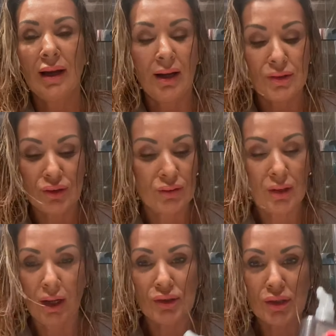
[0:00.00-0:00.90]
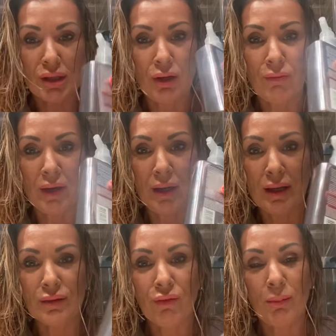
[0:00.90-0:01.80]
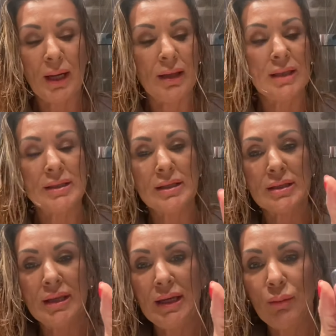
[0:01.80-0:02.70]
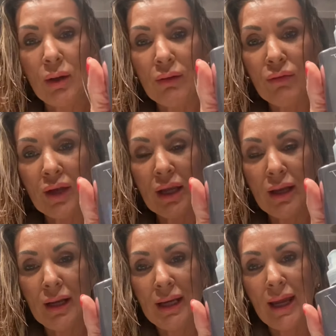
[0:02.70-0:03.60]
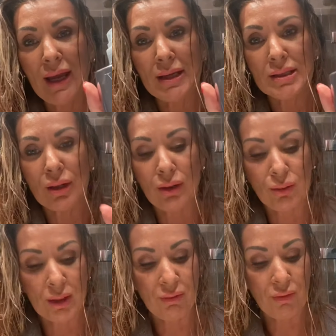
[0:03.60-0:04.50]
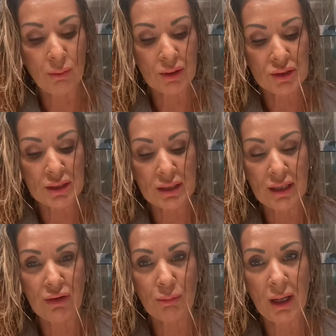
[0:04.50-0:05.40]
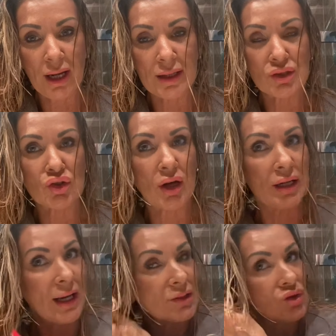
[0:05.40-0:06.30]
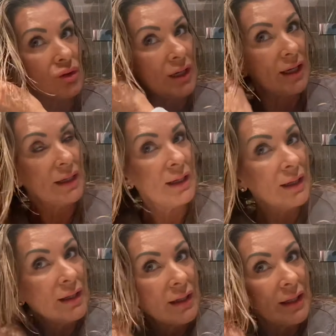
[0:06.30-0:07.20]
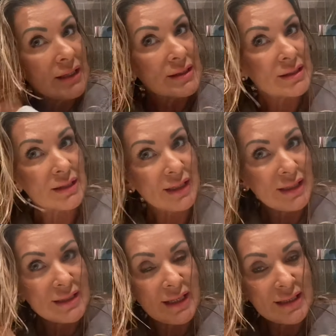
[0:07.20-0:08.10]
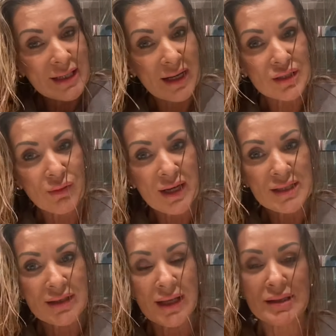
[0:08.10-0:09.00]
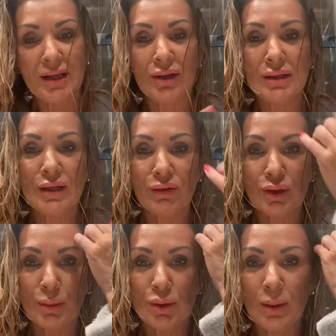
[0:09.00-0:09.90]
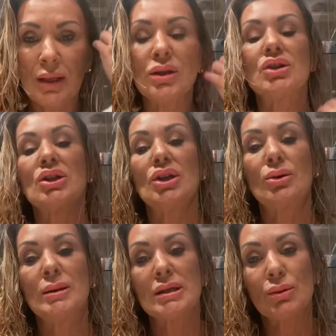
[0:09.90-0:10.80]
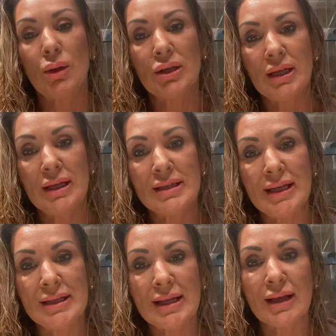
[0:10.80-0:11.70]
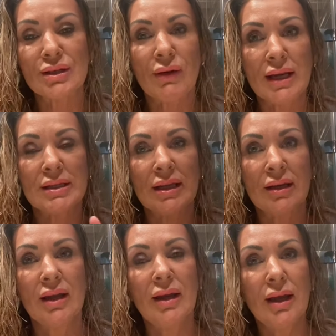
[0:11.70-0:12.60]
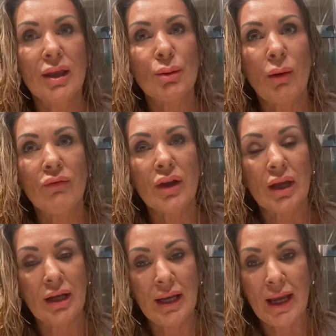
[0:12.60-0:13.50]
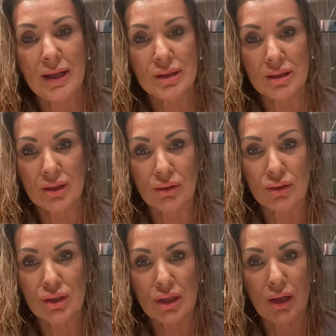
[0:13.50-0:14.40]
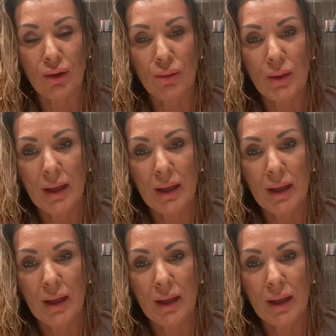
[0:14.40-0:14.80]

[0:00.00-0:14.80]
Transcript: I just love it. For me, this is the one for curly hair, so if I wanted to leave my hair to dry naturally, it doesn't need heat activating. That's the only difference between the two, is the one needs heat activating, the one for curly hair doesn't. So